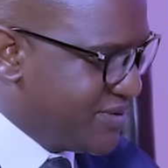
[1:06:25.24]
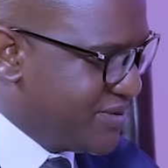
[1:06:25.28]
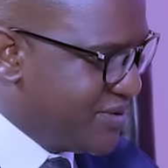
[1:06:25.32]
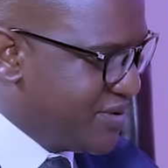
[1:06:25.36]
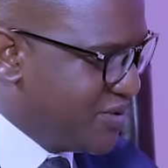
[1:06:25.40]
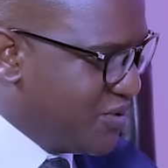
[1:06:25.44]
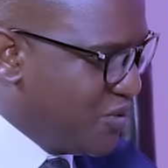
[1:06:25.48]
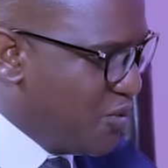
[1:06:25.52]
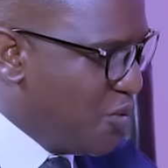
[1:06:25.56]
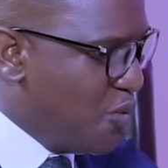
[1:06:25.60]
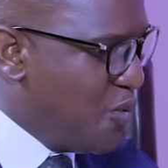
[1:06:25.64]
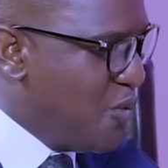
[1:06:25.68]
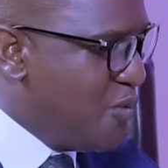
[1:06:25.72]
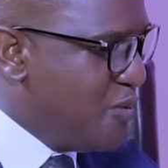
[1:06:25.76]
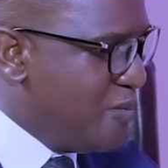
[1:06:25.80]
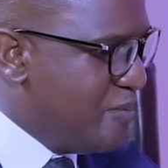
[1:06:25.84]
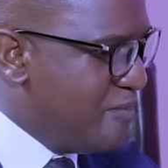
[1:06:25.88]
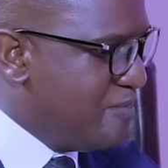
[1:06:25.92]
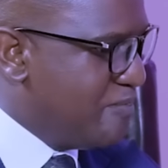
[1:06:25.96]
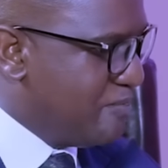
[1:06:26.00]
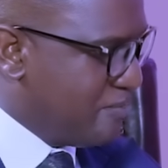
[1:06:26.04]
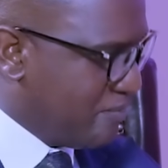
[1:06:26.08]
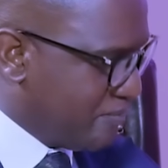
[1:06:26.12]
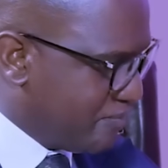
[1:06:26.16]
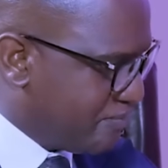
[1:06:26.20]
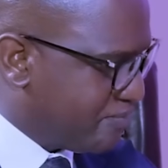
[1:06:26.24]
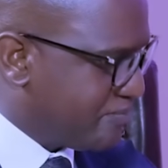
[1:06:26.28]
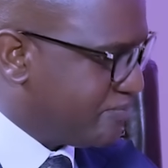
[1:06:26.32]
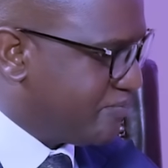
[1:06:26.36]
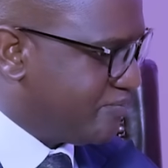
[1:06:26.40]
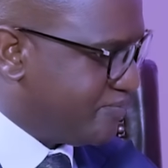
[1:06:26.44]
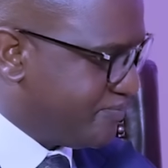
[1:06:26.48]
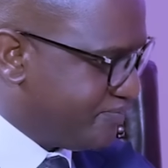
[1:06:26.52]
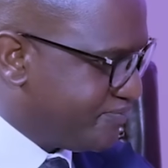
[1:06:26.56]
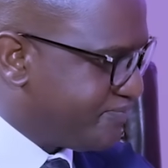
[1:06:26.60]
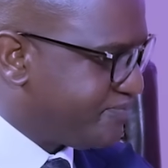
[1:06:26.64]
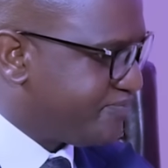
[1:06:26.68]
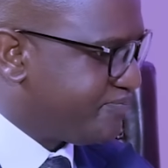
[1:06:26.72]
Now the works
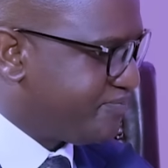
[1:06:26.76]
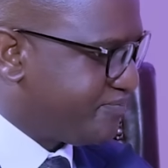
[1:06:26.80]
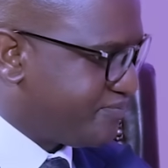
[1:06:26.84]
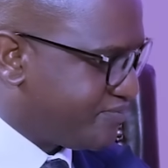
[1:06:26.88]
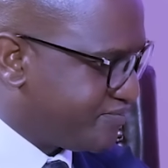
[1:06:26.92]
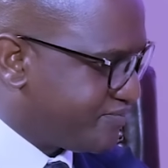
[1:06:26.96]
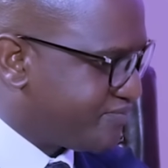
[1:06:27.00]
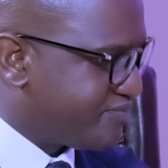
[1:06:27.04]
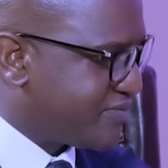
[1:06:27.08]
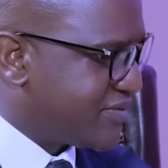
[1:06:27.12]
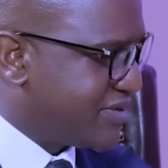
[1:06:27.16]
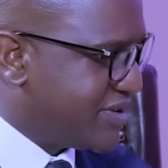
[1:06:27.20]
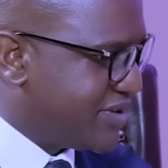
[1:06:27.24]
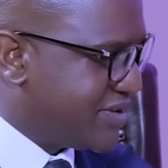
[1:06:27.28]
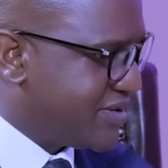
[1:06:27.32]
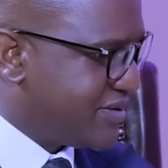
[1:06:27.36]
of the flesh.